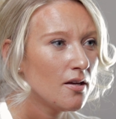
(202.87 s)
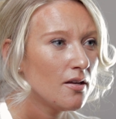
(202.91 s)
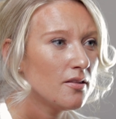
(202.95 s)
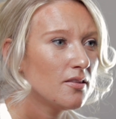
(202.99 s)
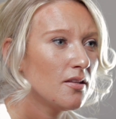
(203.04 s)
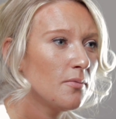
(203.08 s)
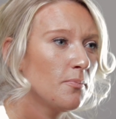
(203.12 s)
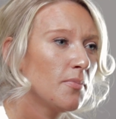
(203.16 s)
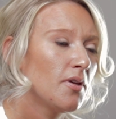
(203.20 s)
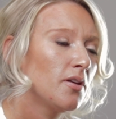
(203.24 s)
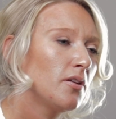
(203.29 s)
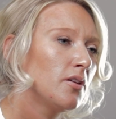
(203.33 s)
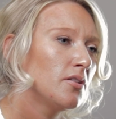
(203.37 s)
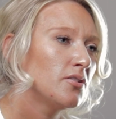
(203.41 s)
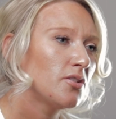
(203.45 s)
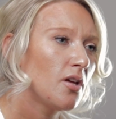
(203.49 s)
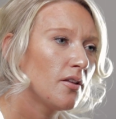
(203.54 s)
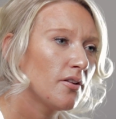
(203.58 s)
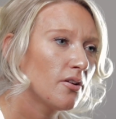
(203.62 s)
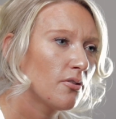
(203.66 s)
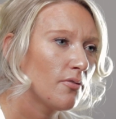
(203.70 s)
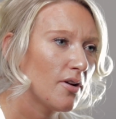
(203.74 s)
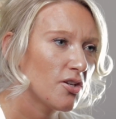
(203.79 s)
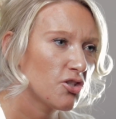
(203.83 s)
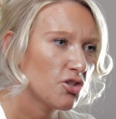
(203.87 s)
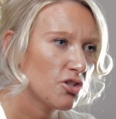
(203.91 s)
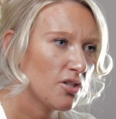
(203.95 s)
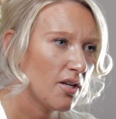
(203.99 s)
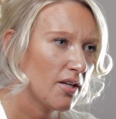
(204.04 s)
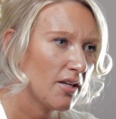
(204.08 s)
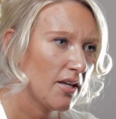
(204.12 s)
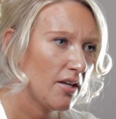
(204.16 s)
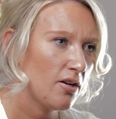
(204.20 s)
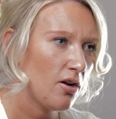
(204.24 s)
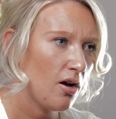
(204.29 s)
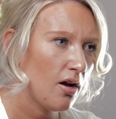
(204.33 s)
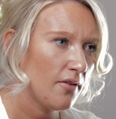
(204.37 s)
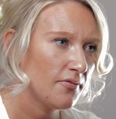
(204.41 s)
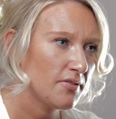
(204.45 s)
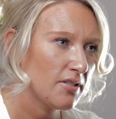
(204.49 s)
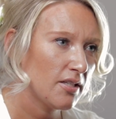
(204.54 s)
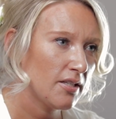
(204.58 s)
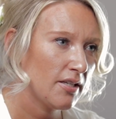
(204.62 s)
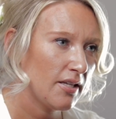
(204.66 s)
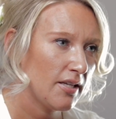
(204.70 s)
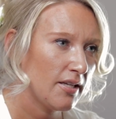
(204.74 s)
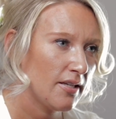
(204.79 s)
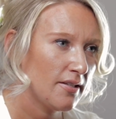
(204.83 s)
The million-dollar question I get often
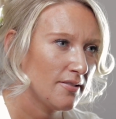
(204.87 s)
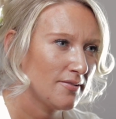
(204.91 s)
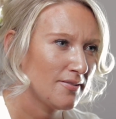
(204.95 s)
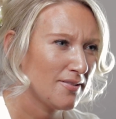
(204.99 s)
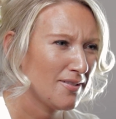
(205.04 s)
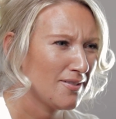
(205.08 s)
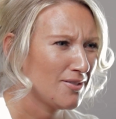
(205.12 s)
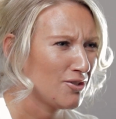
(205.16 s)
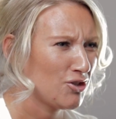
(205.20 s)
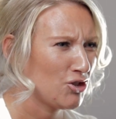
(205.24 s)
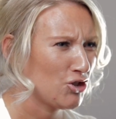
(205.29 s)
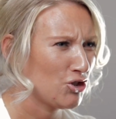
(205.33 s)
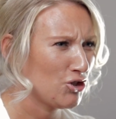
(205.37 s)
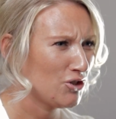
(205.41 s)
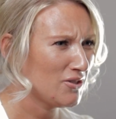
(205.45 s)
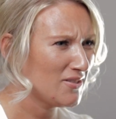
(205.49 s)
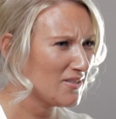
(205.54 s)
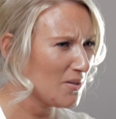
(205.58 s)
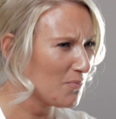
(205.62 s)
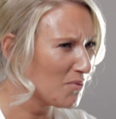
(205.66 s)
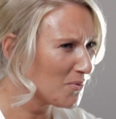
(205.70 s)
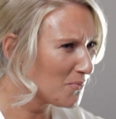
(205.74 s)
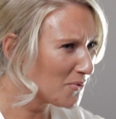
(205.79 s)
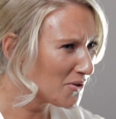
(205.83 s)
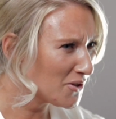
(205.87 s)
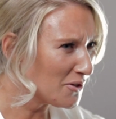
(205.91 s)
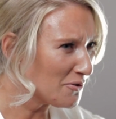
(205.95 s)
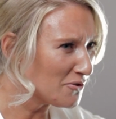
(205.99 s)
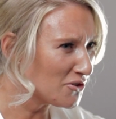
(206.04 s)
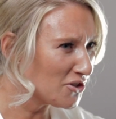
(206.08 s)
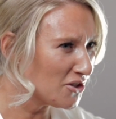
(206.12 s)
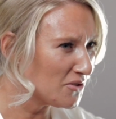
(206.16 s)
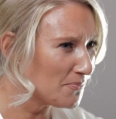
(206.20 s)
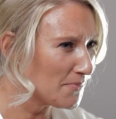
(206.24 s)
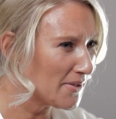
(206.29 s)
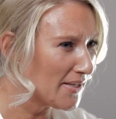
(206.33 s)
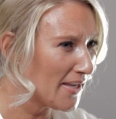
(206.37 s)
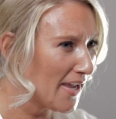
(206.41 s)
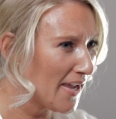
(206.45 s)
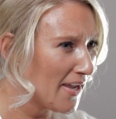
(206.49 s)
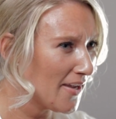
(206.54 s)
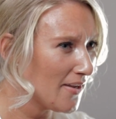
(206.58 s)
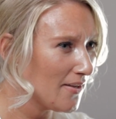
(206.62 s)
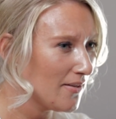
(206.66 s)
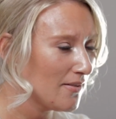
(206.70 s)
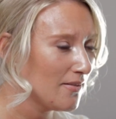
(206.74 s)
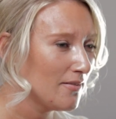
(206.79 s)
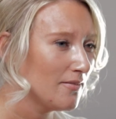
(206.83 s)
is, should someone put their
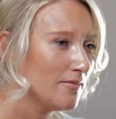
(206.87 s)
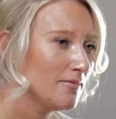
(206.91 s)
GPA?